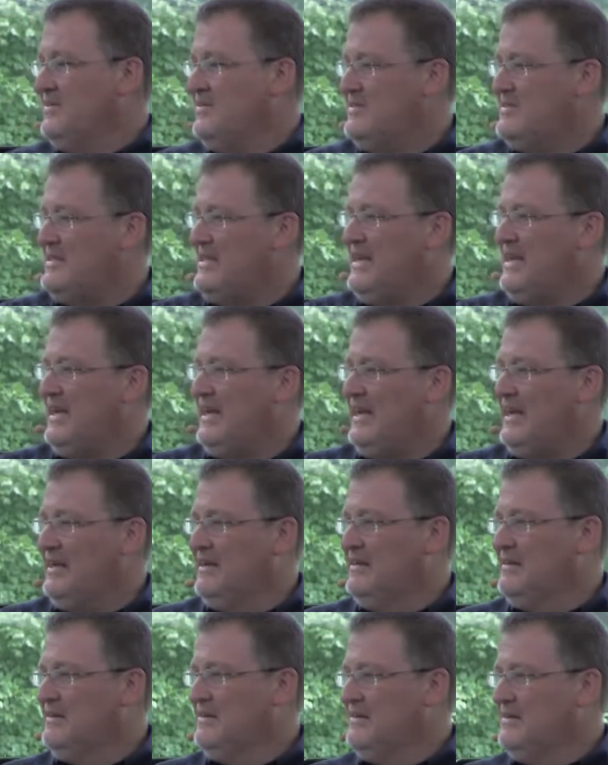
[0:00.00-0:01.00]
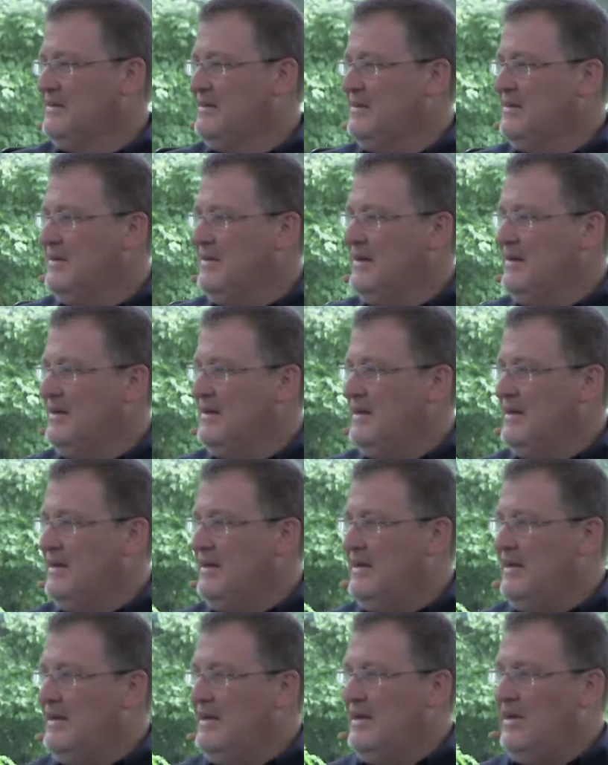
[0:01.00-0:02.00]
singing,
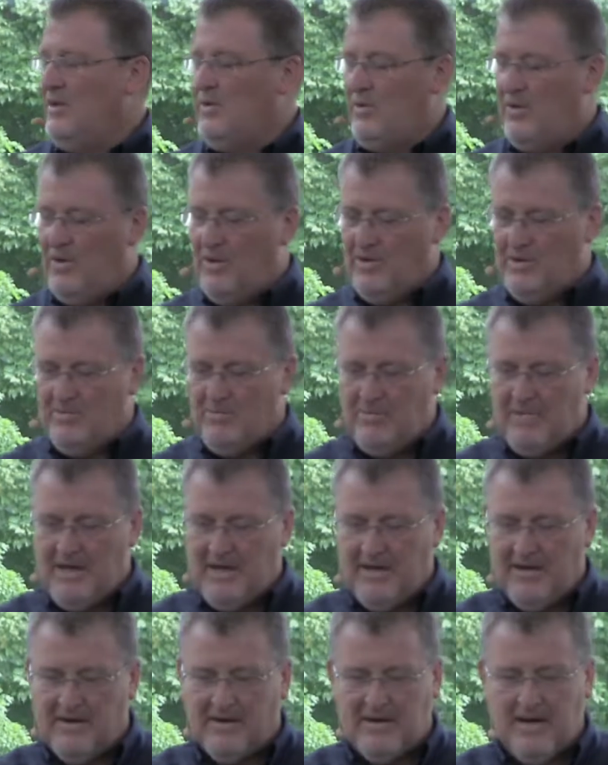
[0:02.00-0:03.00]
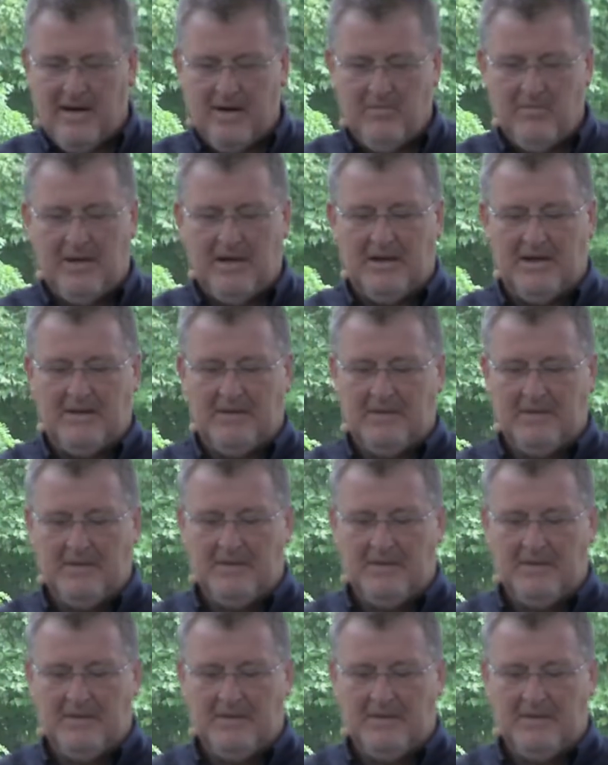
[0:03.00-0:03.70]
and all the men are coming.